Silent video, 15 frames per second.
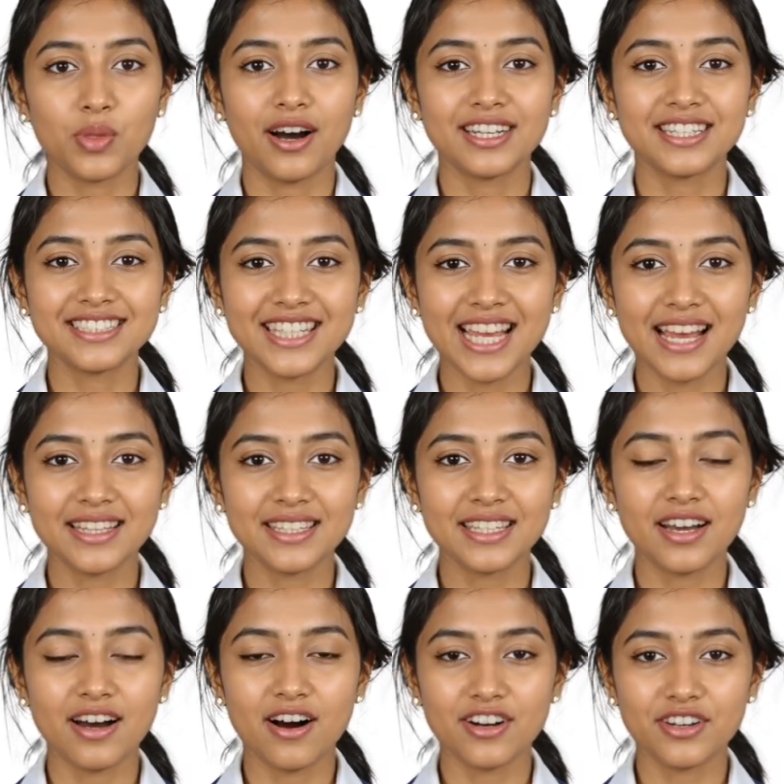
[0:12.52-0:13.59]
exactly are
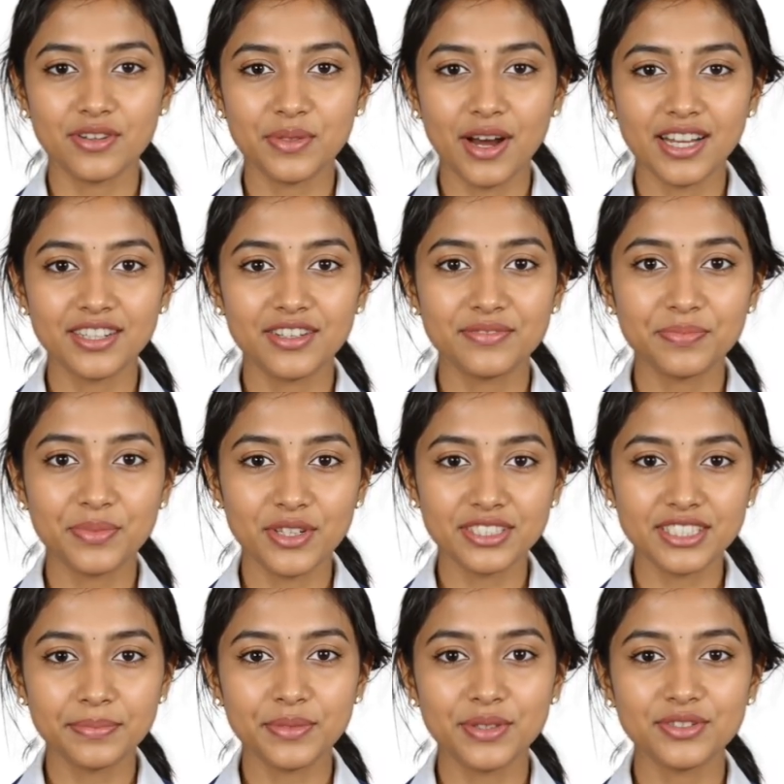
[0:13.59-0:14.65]
directive
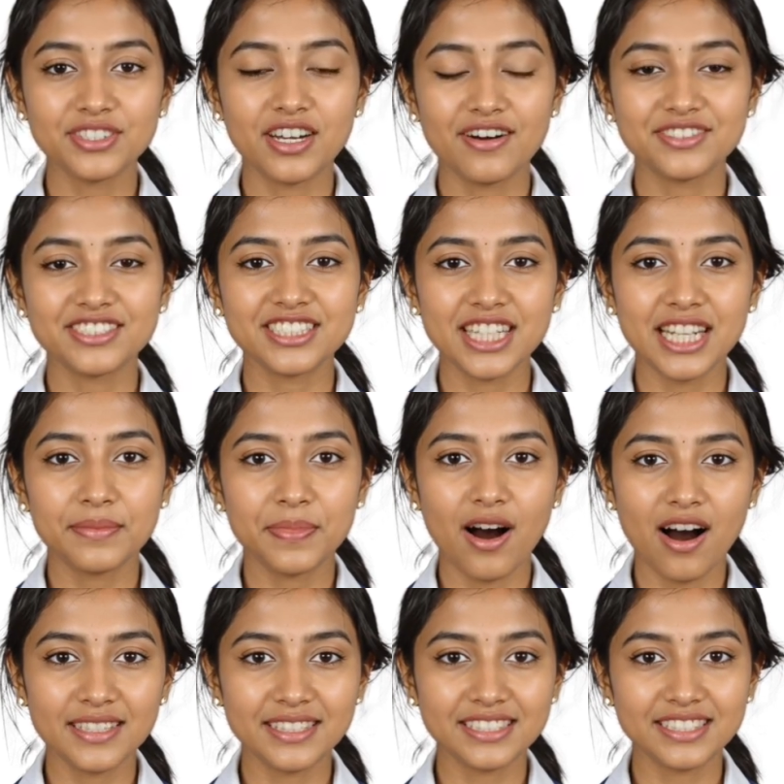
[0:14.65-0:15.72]
principles of state
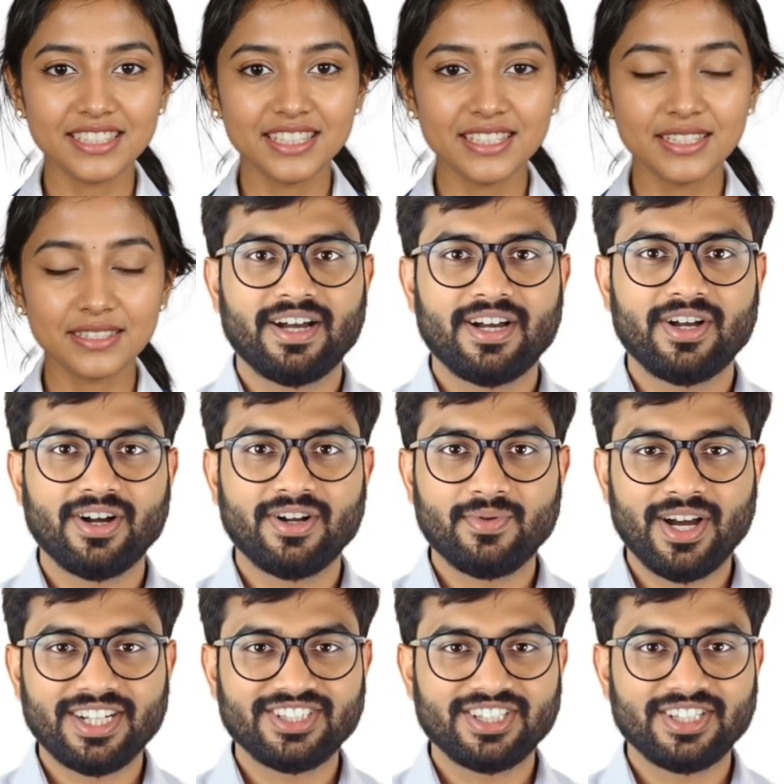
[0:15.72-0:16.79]
policy? Good
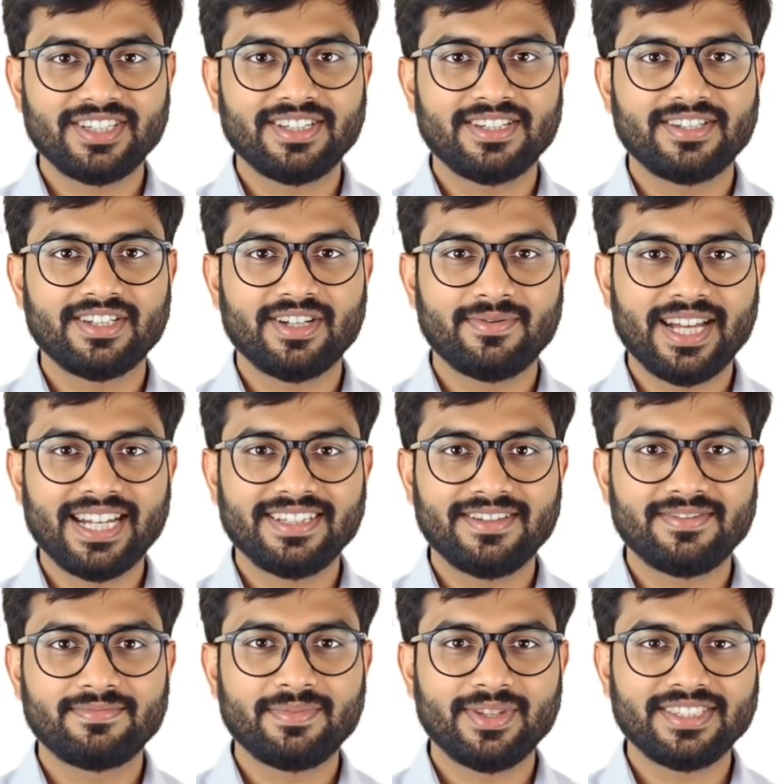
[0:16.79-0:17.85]
question.
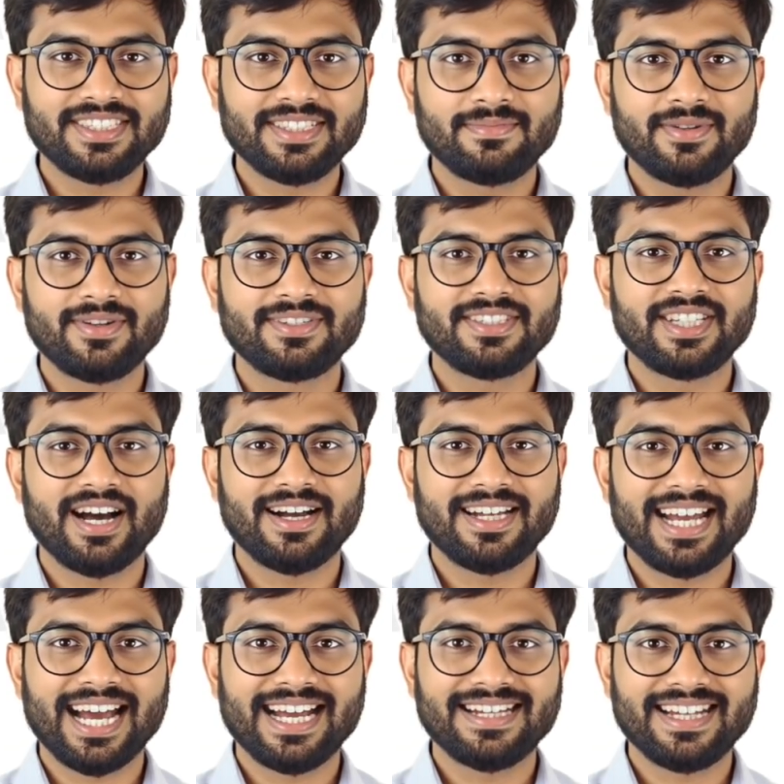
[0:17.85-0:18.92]
Directive principles are
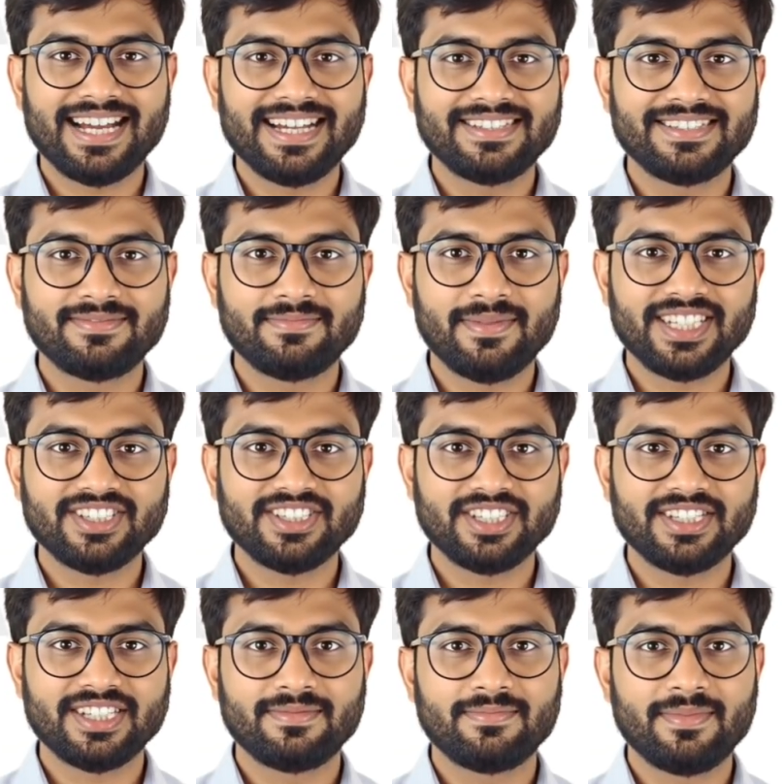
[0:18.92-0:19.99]
guidelines
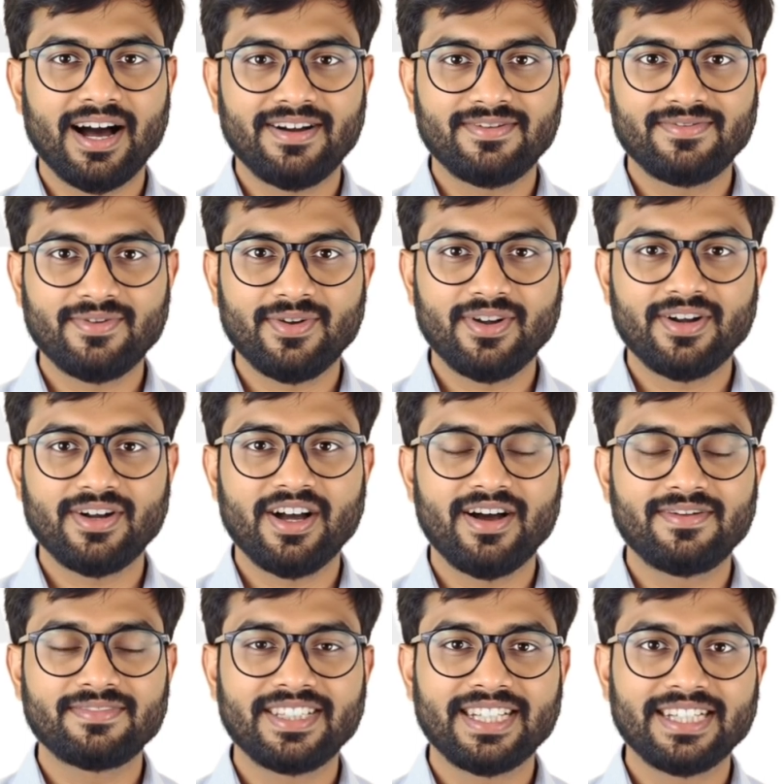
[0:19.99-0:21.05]
mentioned in Part 4
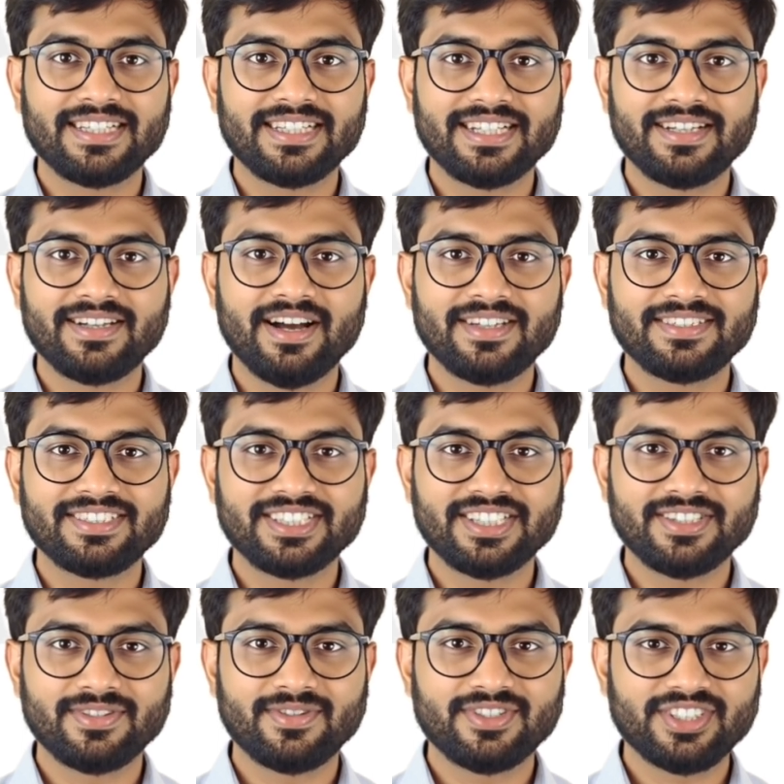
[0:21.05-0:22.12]
of the Indian
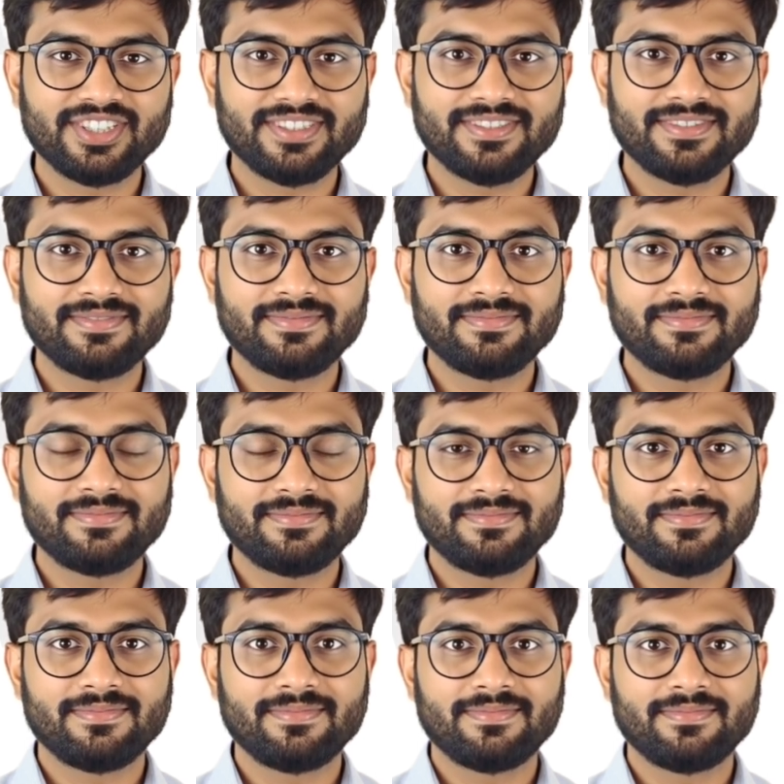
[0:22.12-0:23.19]
Constitution.
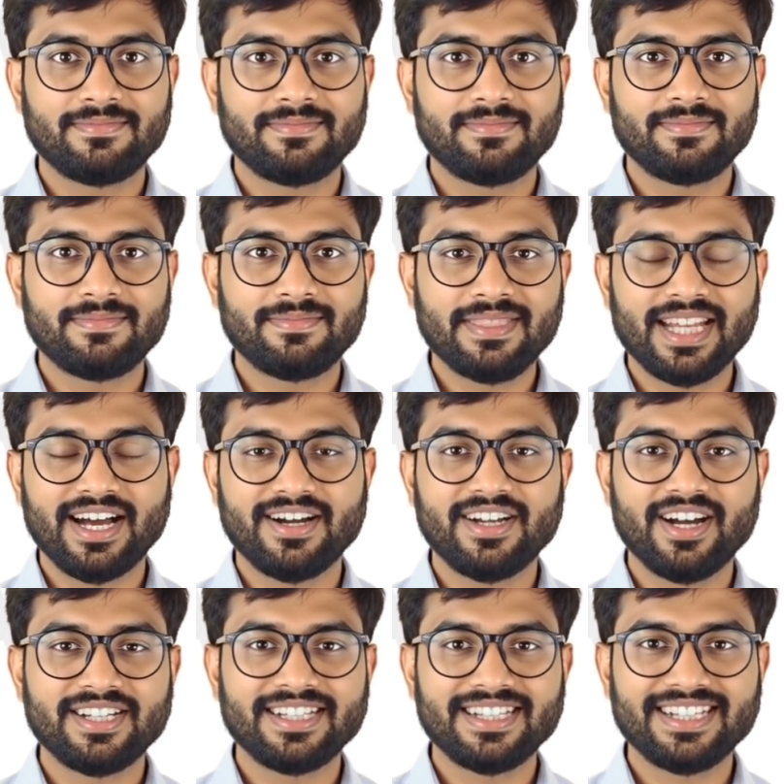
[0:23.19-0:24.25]
They are
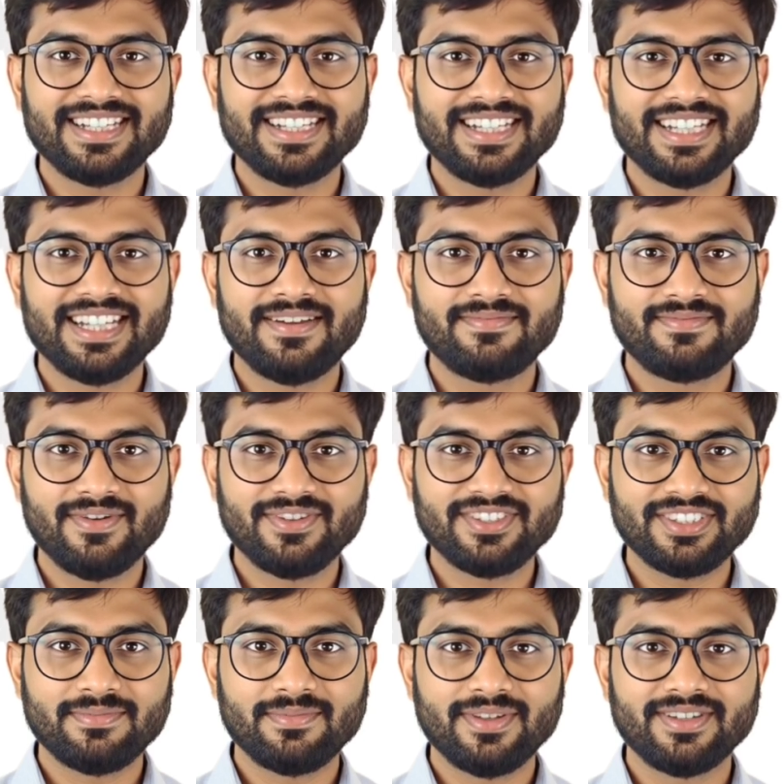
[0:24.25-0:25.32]
not legally
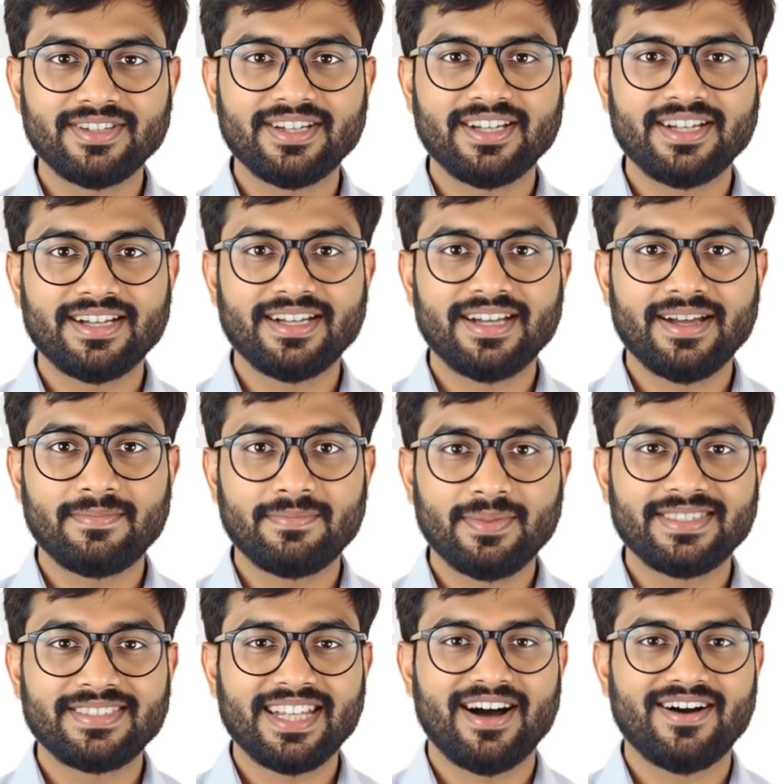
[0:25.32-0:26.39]
enforceable,
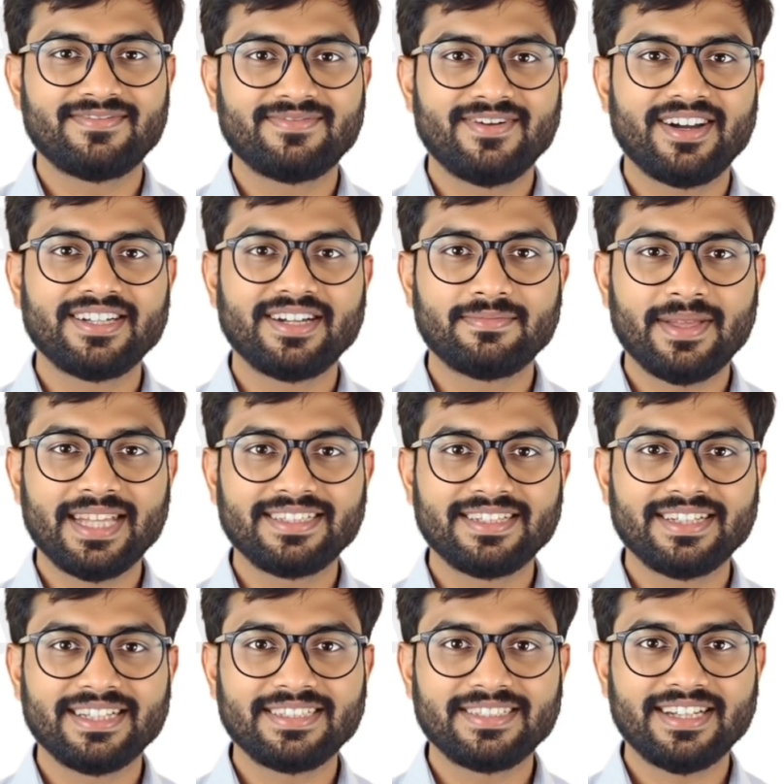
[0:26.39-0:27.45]
but they are
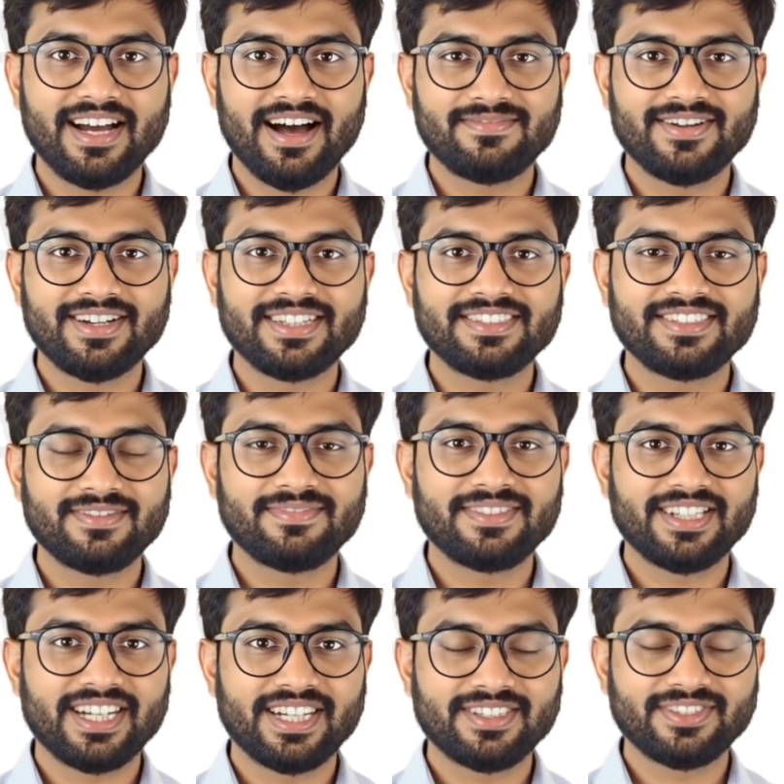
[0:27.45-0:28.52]
fundamental in the governance of the
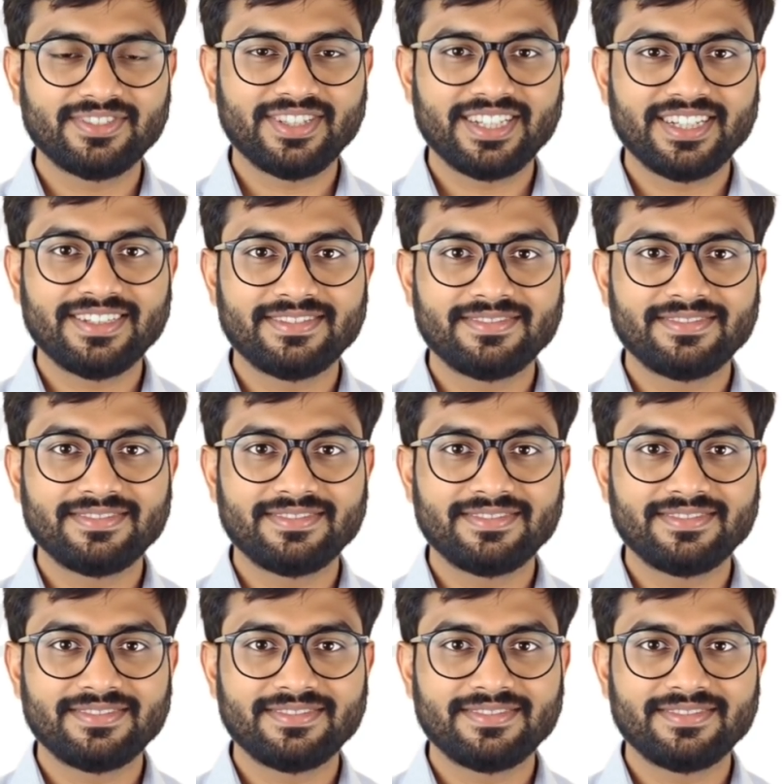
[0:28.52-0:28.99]
country.